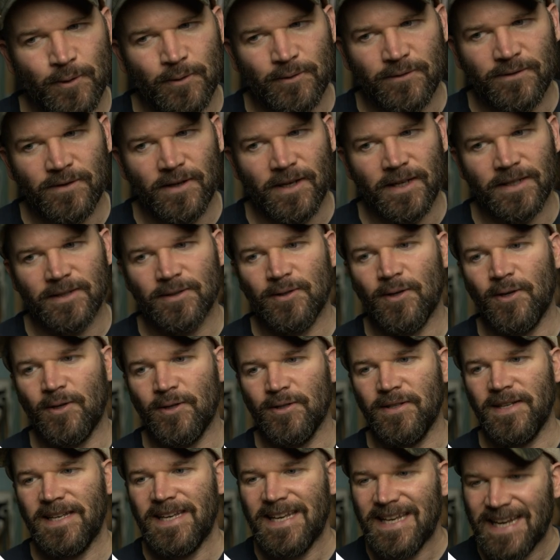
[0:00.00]
cool font
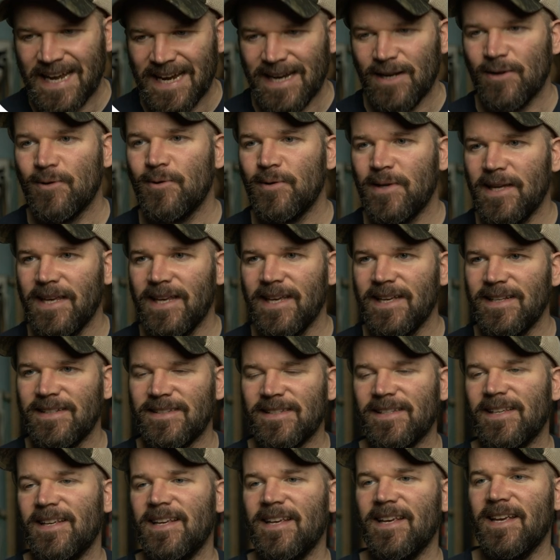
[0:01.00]
called
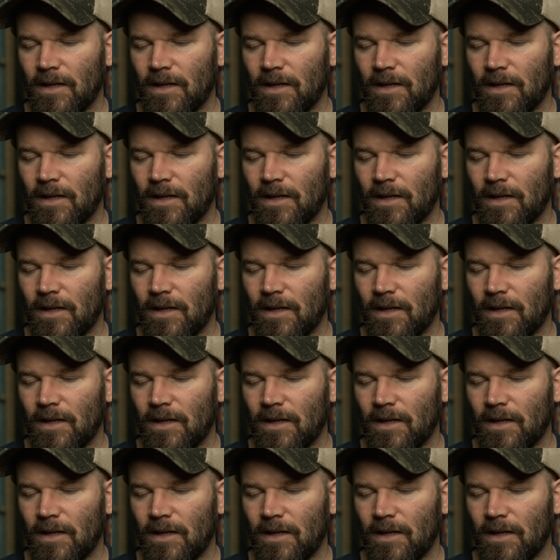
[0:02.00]
NATOkit.